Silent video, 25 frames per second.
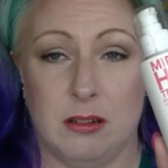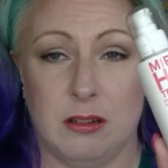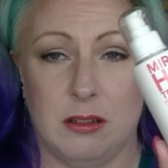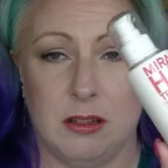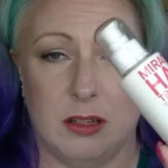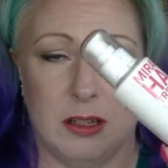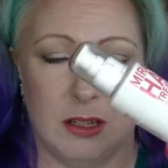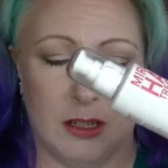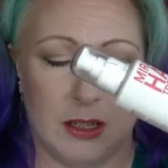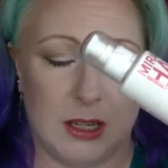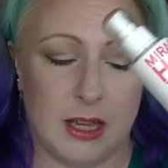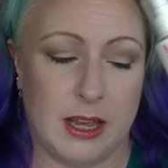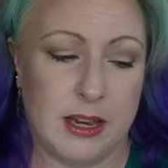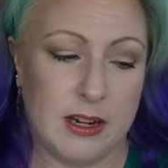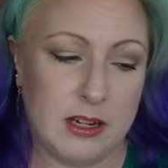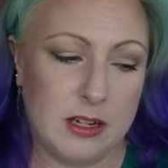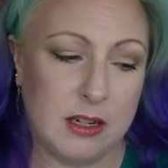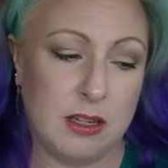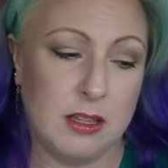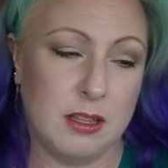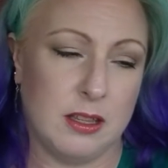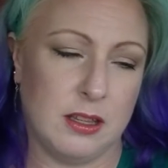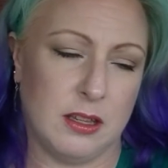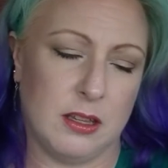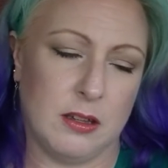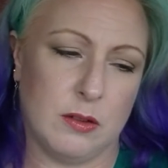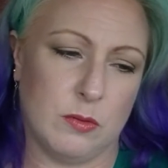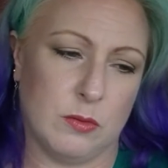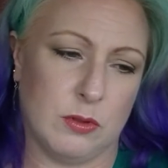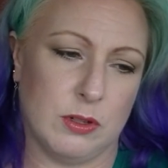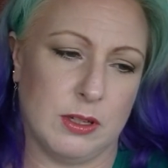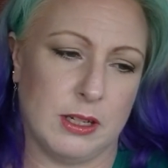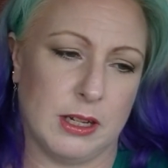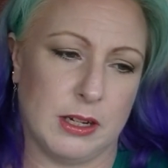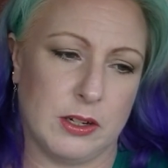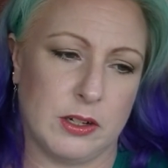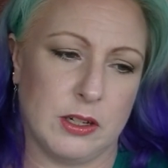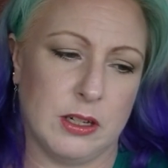because I actually think it was
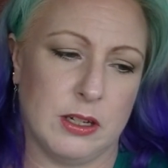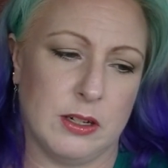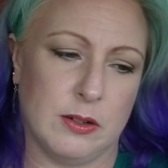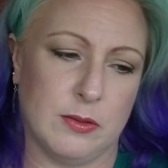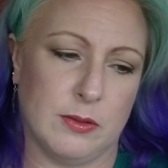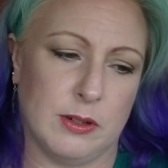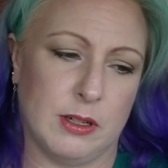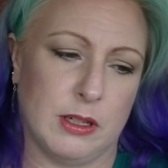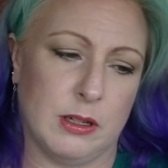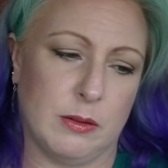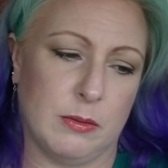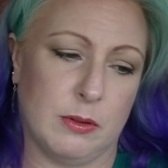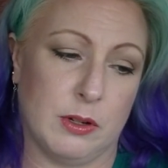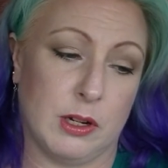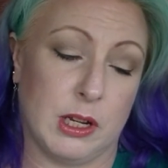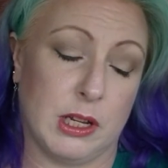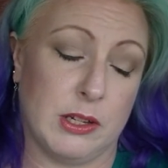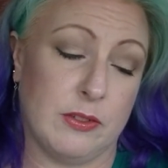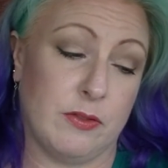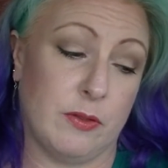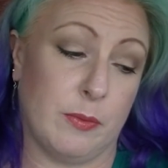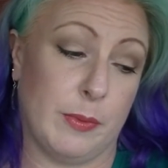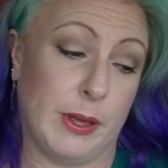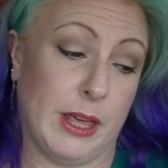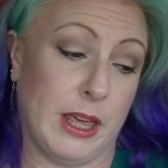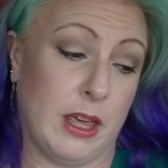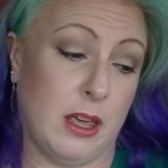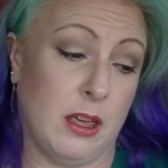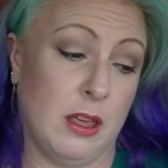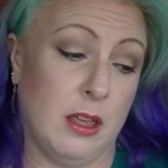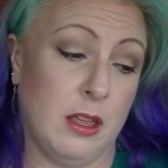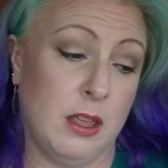actually doing something nice for my hair.